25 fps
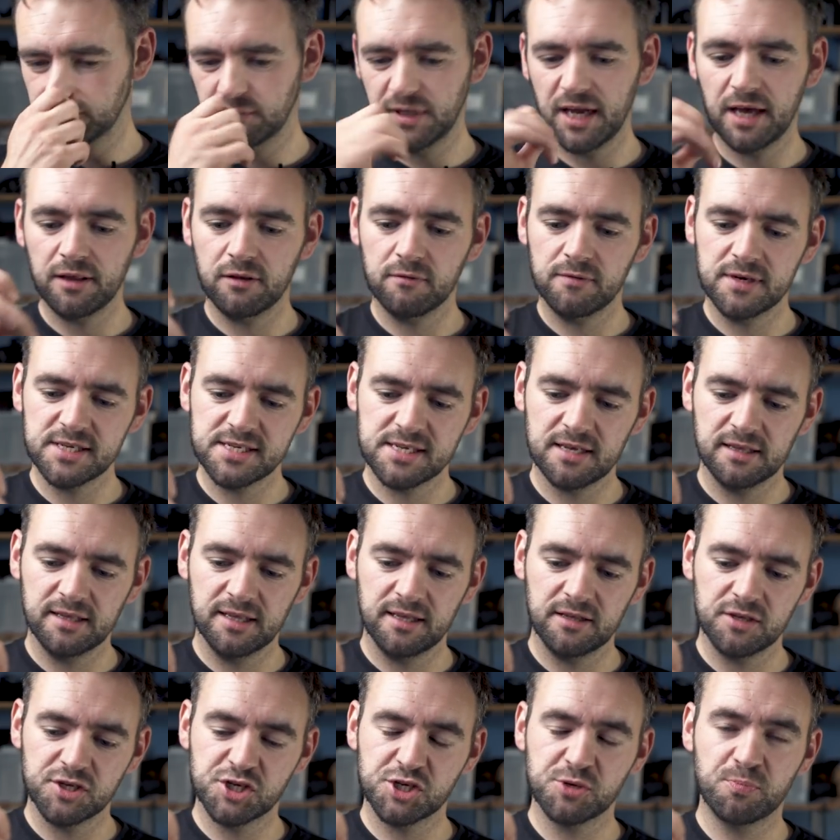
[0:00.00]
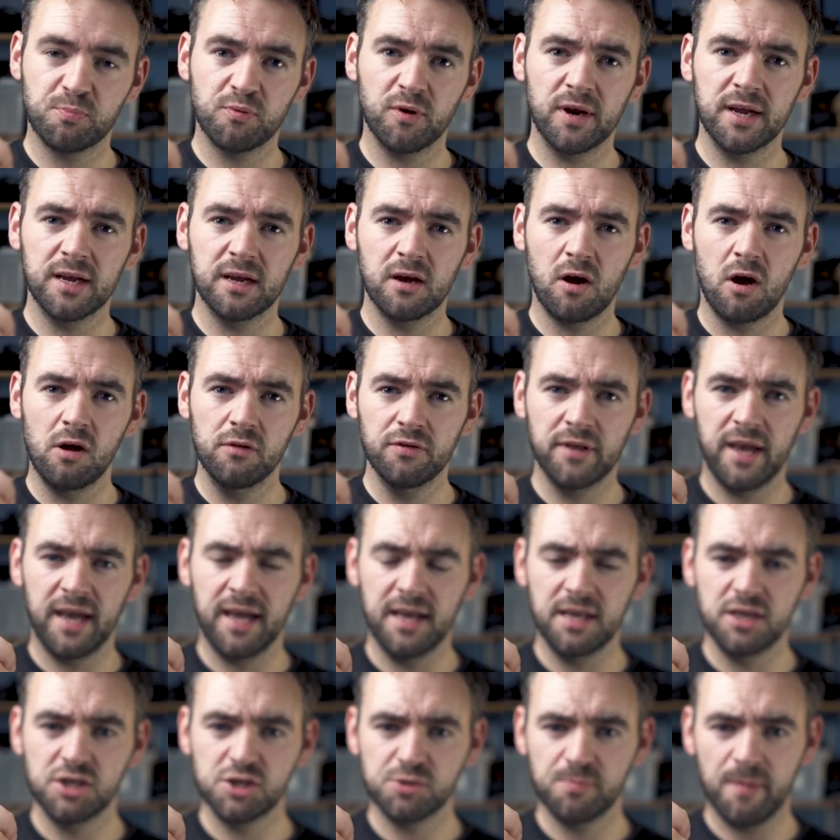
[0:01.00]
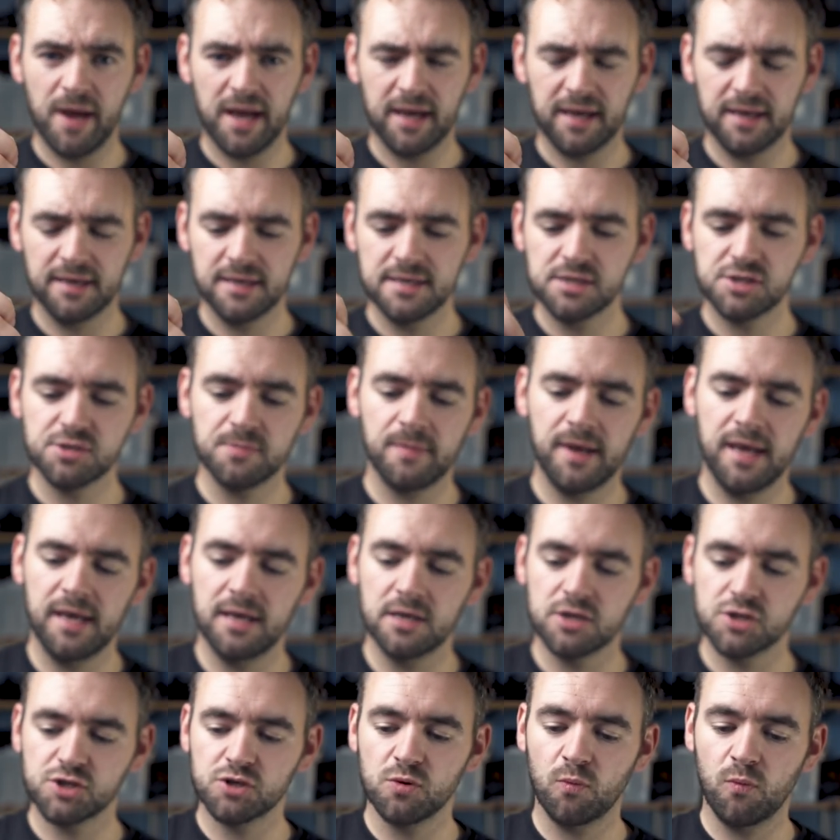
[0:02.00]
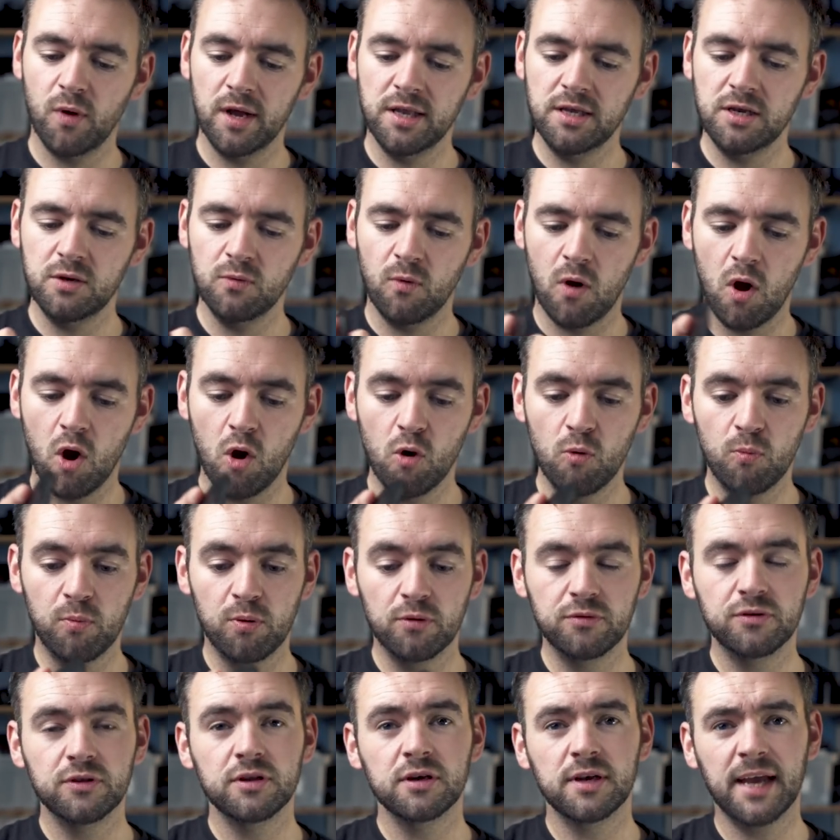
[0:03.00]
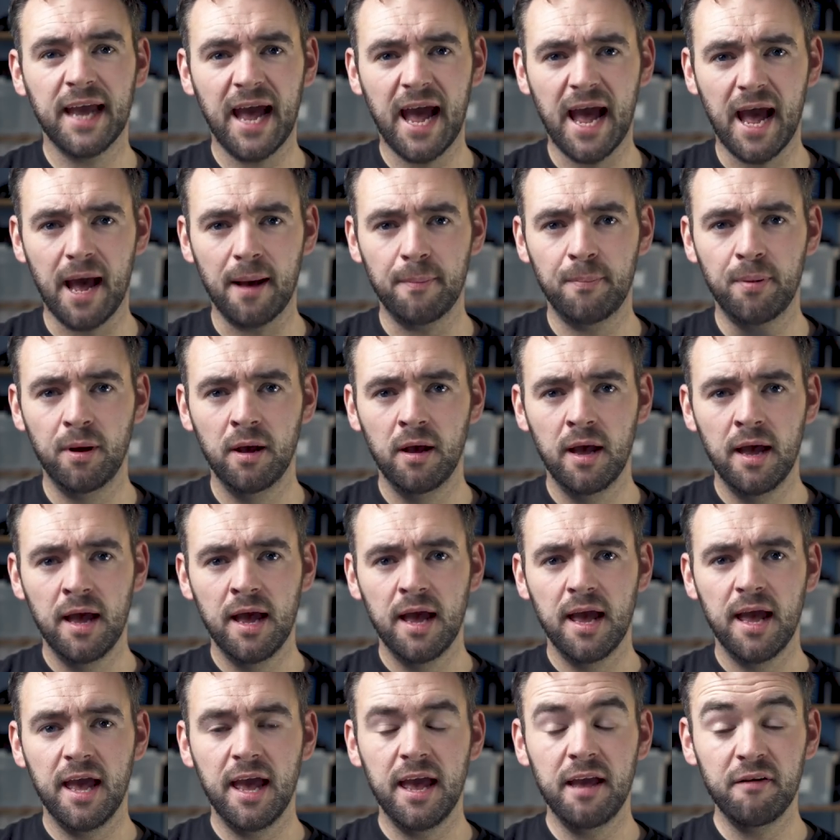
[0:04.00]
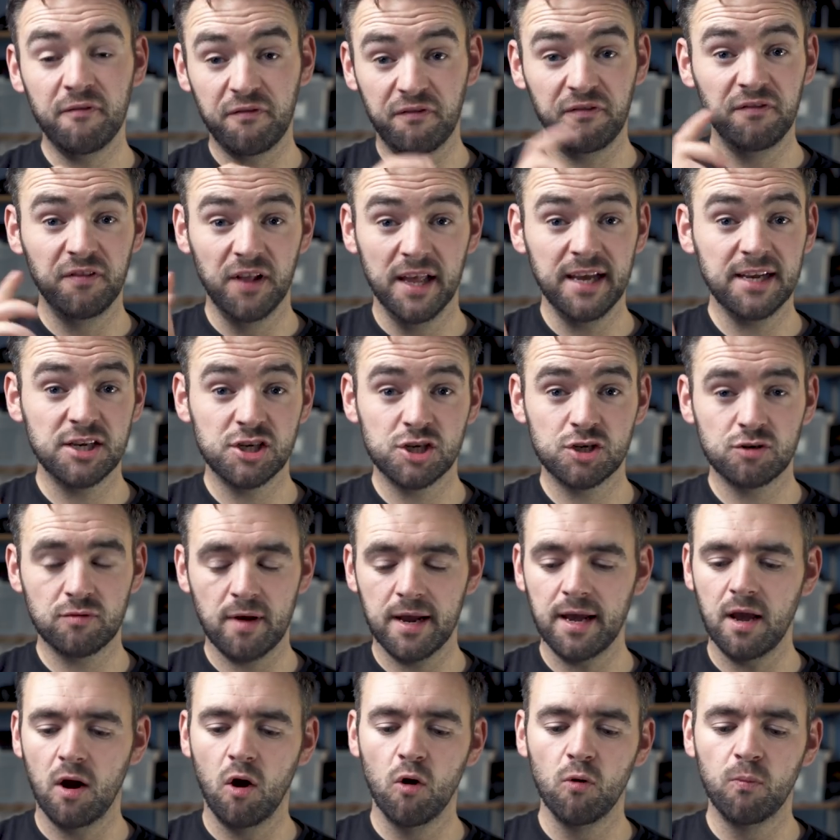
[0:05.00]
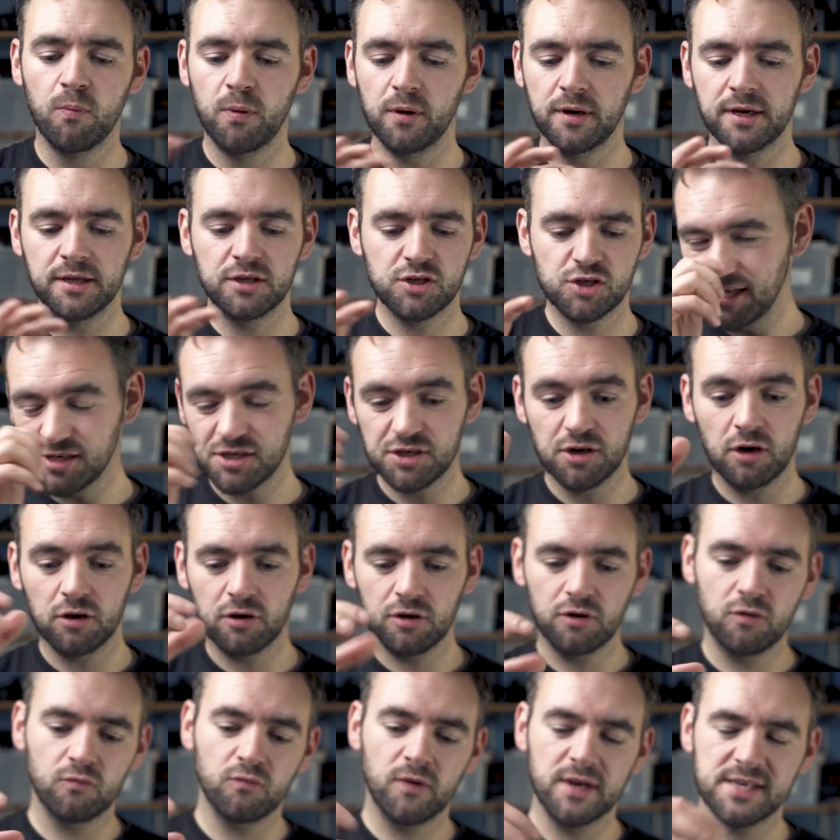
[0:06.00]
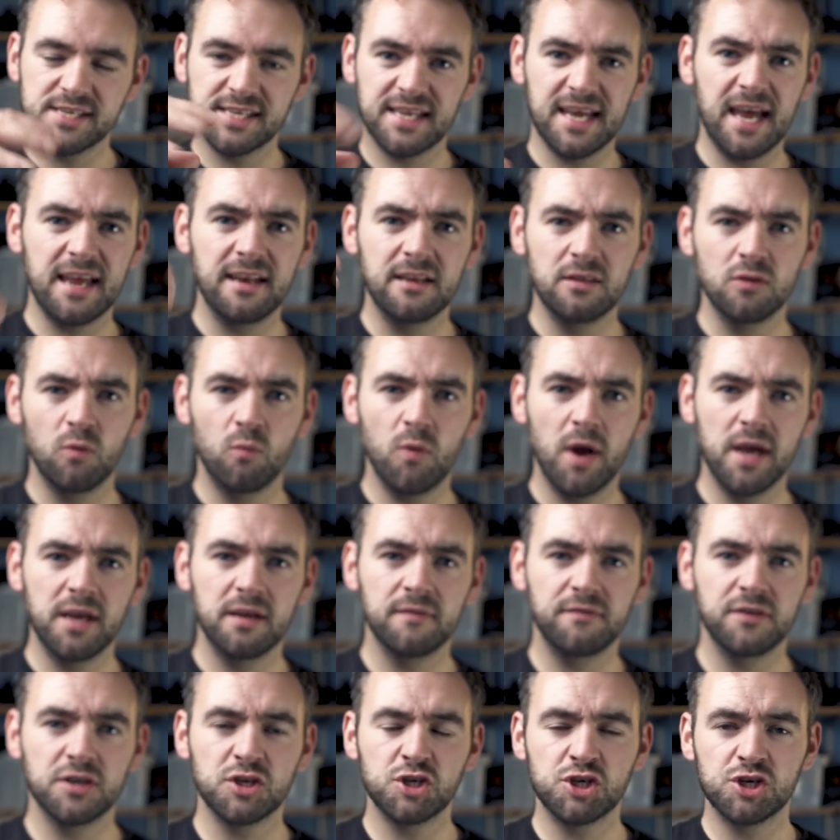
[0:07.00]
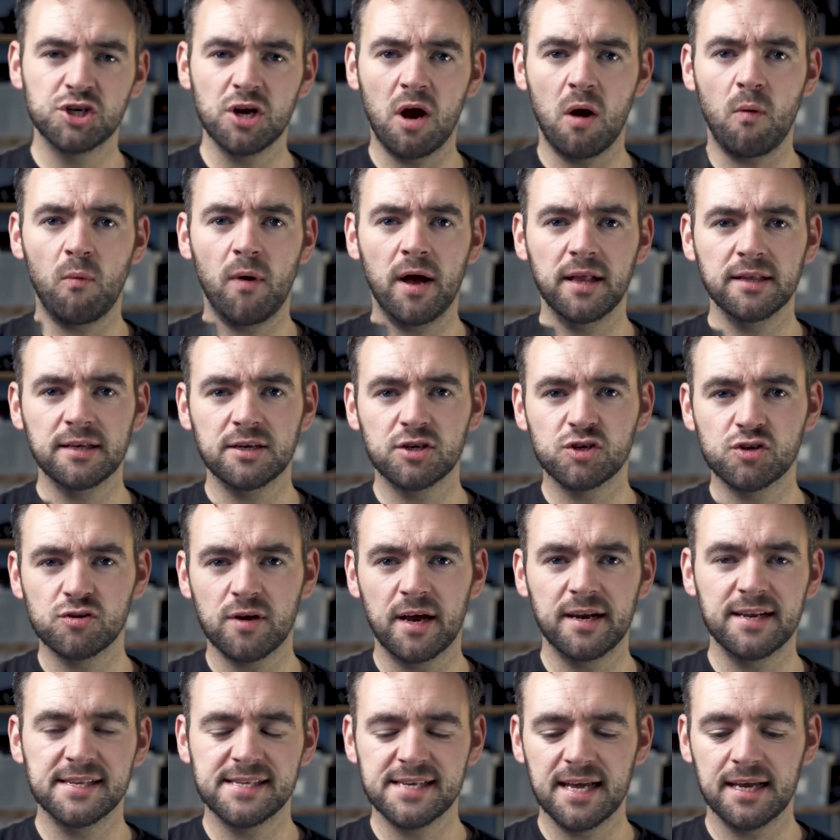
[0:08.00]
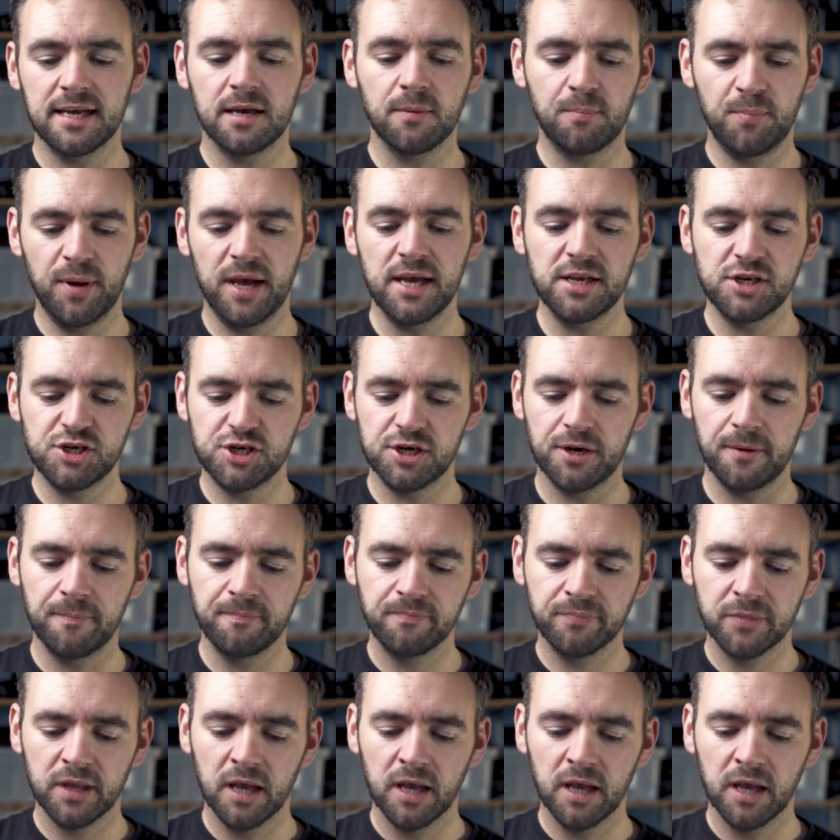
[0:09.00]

Now there is a little spring on the hinge mechanism here, so when you open the cap, it flicks straight open. It's, it's not going to risk getting in the way of your shot while you're trying to take a picture.